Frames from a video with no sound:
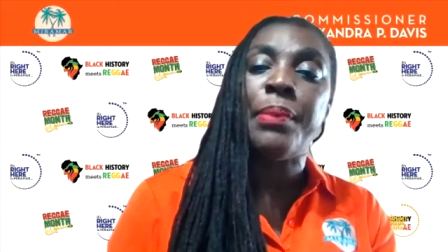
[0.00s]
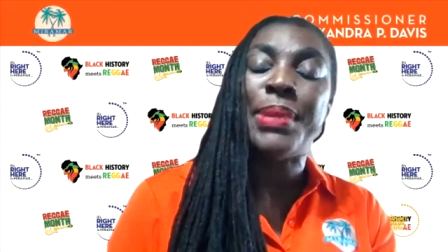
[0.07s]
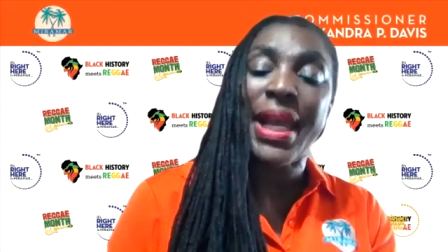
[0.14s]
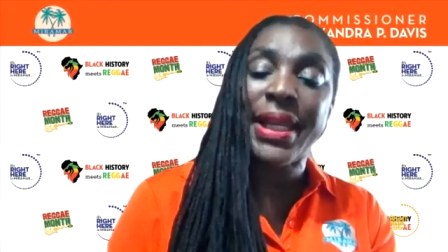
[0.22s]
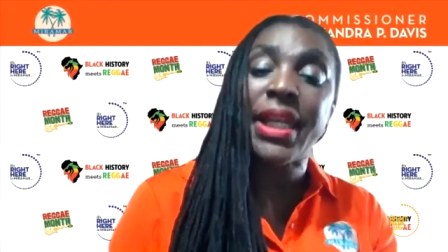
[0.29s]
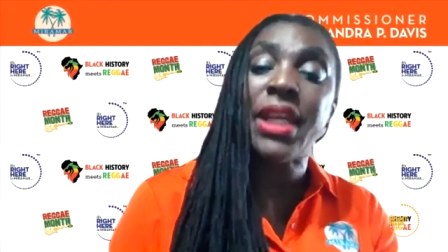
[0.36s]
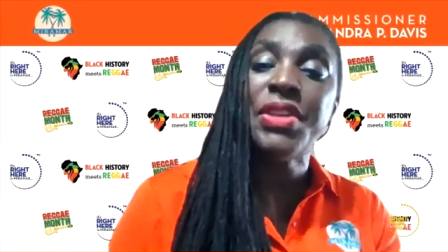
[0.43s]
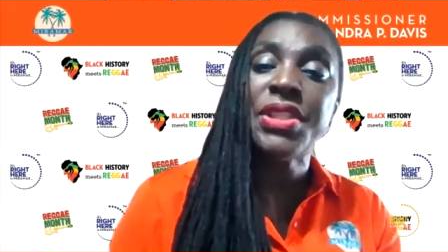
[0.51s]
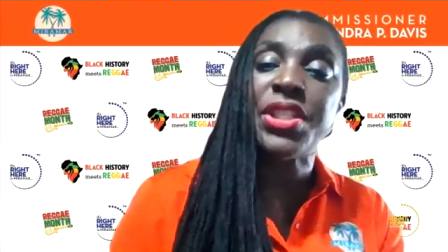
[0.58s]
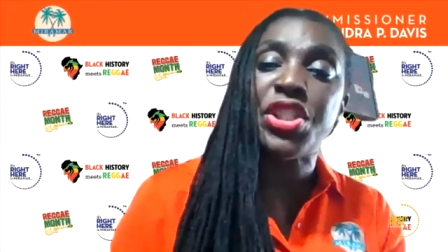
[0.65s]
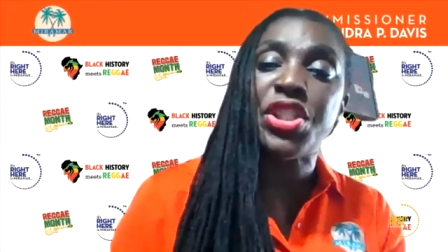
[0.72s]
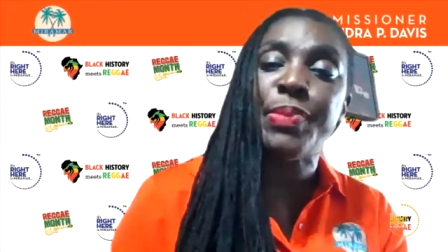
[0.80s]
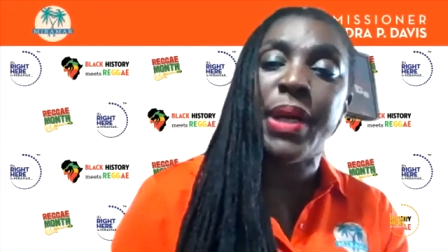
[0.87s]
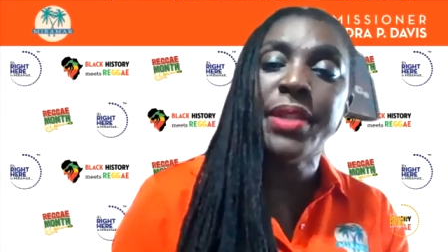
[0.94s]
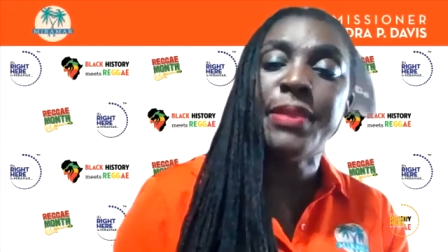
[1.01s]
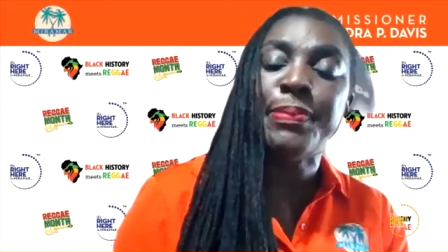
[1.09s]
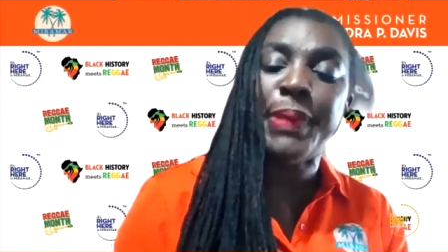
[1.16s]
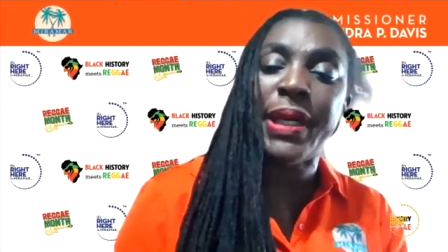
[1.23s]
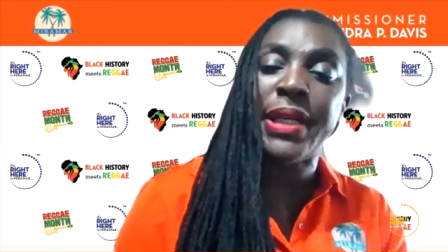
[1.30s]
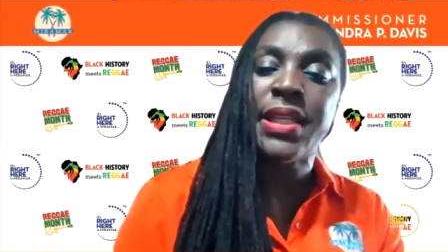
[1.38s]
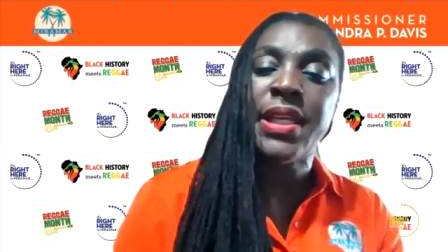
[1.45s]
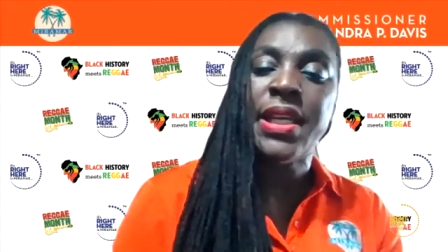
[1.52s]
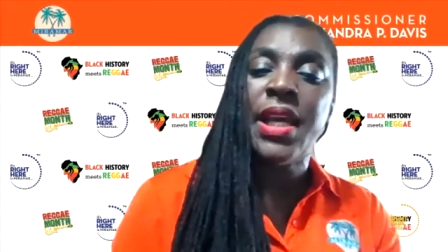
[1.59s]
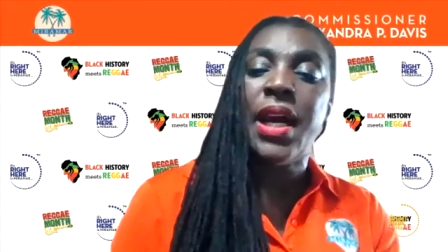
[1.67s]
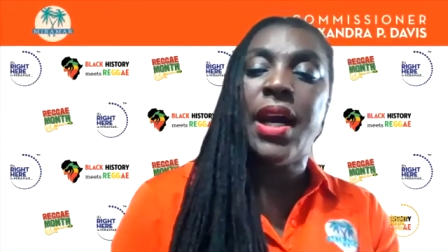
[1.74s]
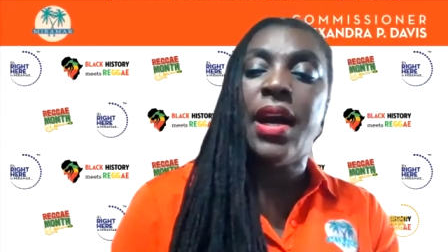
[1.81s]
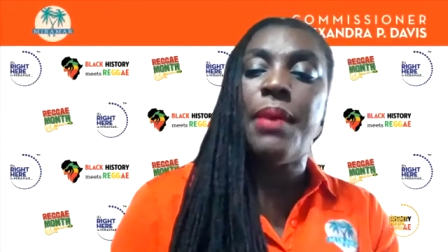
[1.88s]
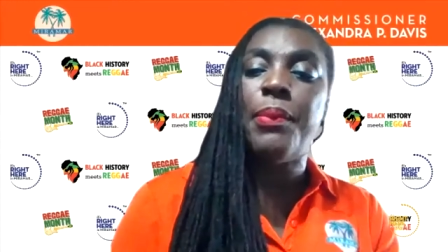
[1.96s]
Black Heritage Month, but
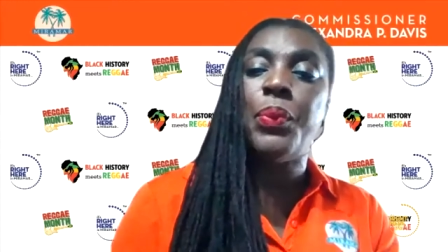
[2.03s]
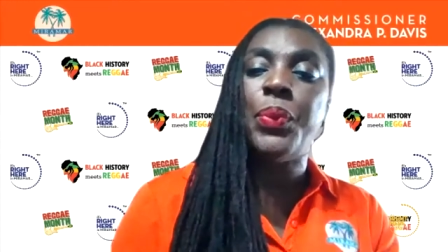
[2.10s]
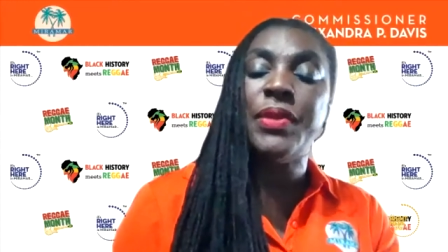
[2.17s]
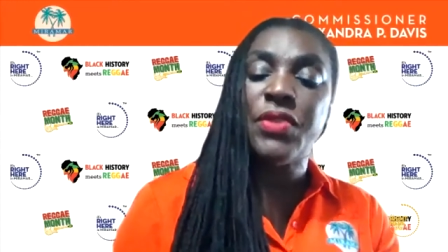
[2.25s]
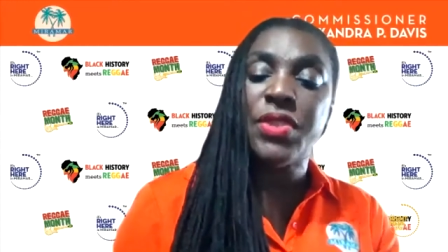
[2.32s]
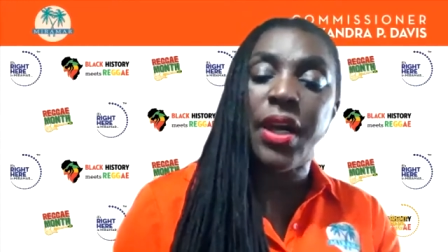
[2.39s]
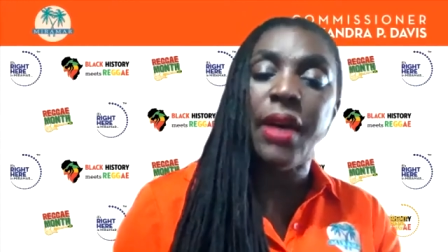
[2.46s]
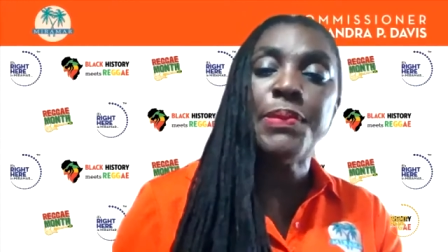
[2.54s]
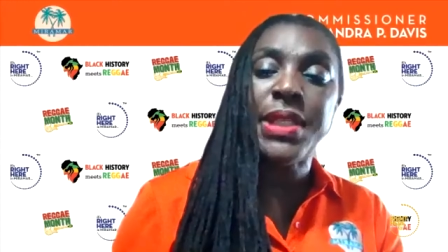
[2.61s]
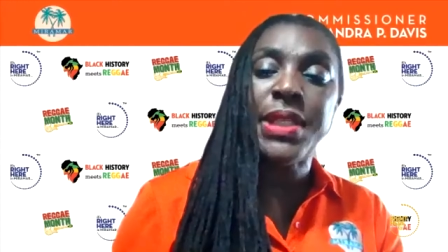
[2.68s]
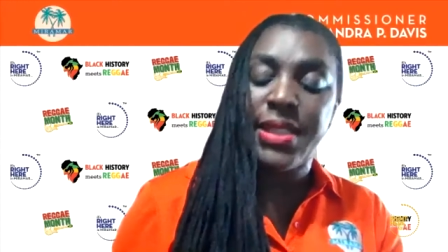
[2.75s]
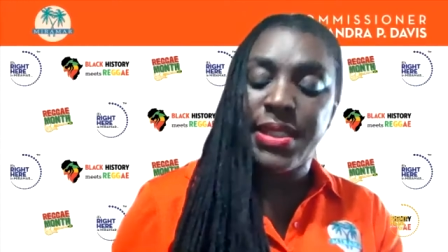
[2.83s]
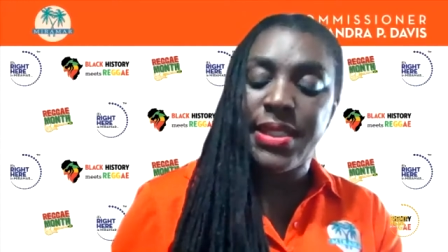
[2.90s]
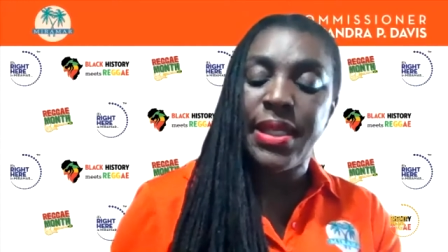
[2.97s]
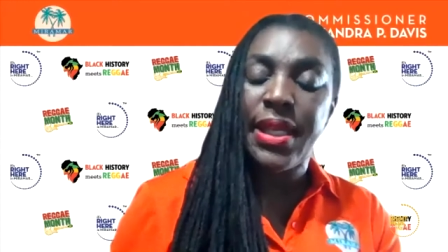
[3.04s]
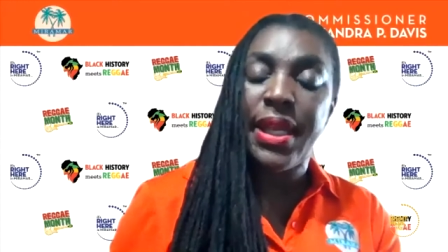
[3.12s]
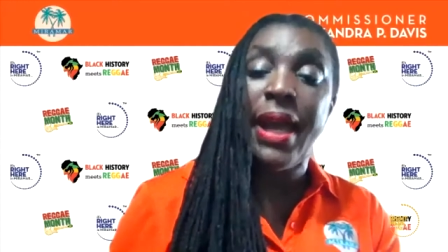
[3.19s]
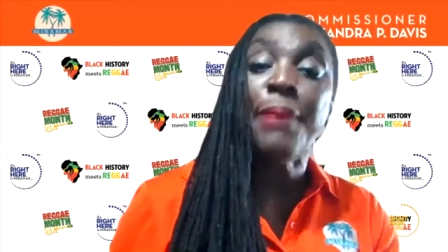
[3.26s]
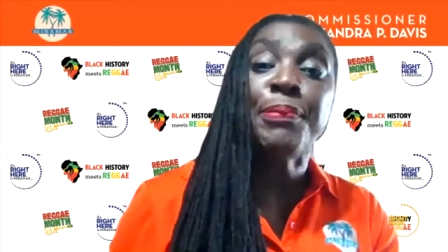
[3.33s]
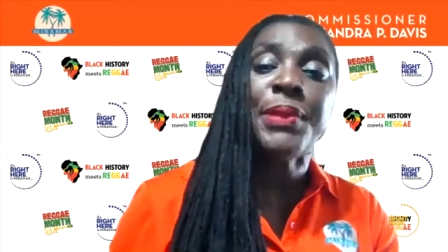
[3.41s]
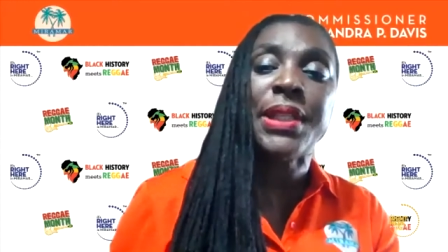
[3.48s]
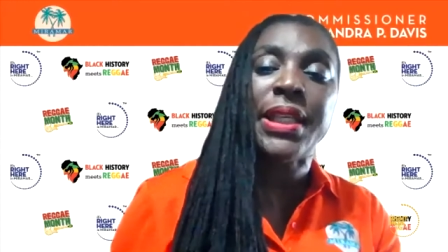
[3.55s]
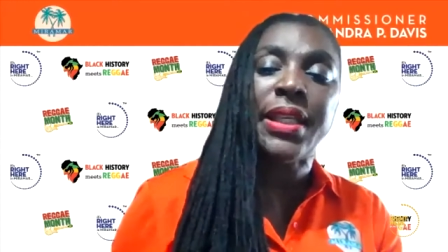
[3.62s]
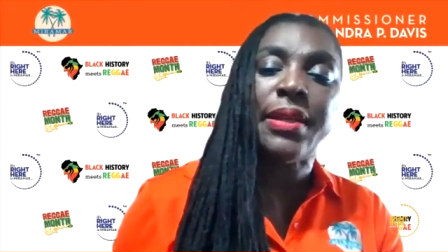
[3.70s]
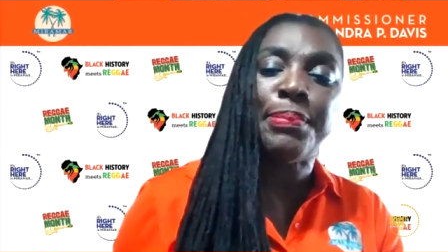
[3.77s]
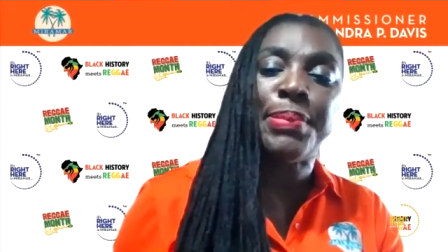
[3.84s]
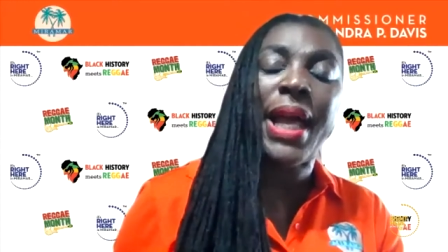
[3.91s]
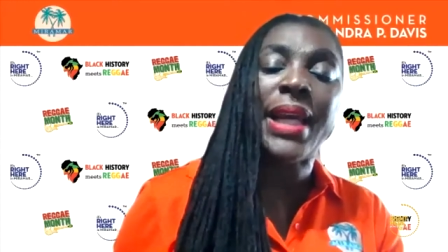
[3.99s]
we dubbed it aptly
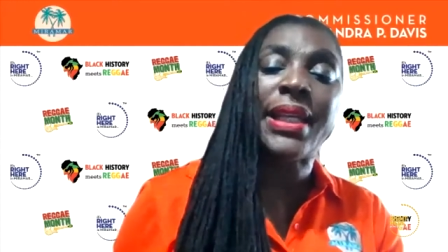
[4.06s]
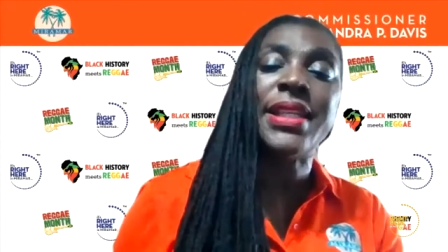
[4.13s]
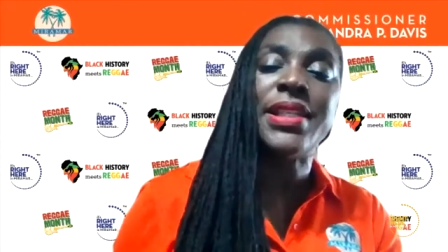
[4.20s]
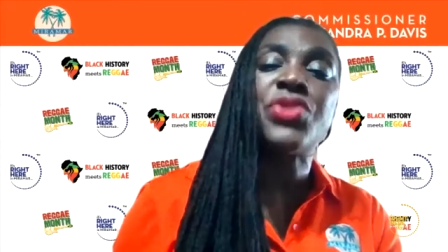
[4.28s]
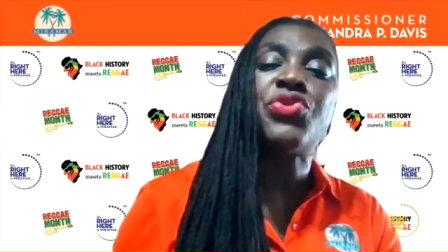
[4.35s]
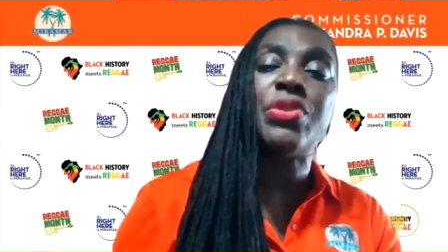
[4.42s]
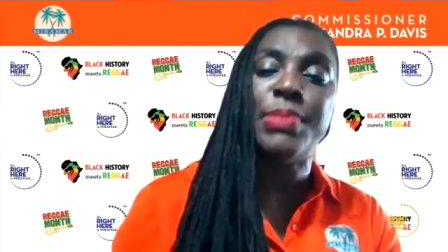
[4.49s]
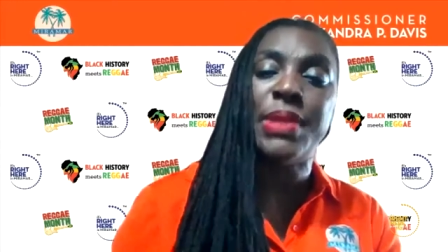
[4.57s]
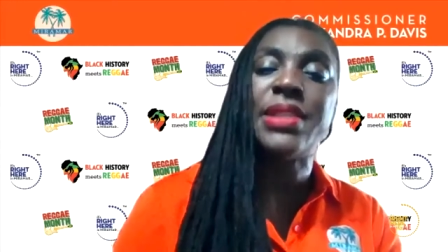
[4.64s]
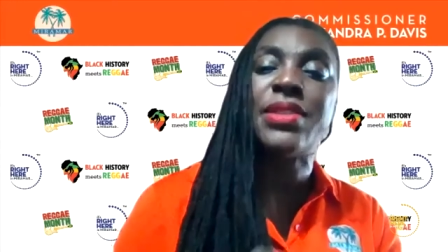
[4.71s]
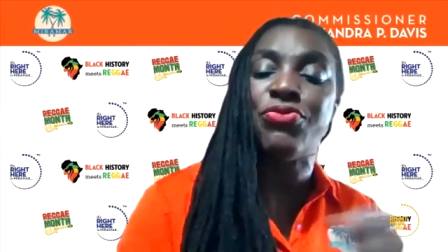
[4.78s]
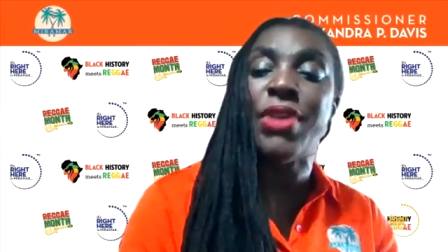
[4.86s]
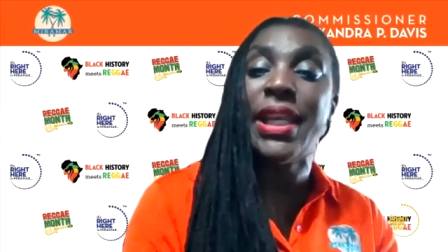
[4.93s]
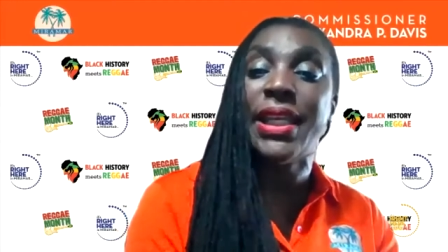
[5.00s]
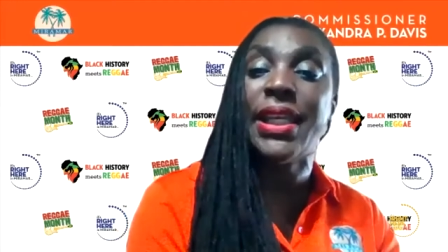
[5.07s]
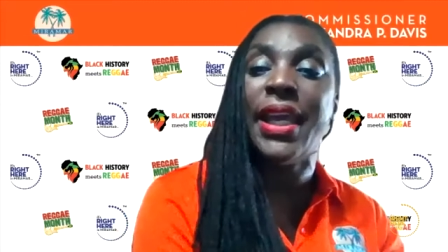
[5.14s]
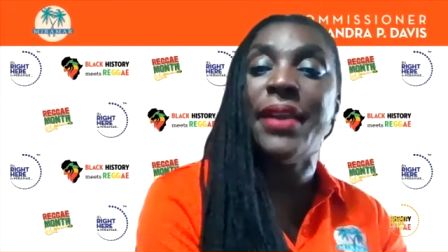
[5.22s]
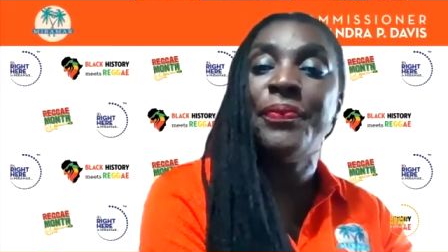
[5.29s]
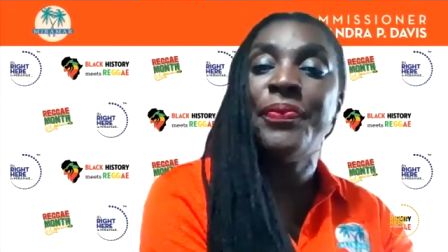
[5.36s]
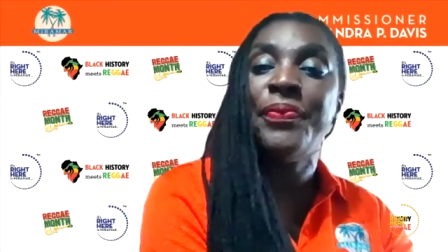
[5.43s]
Black History Meets Reggae.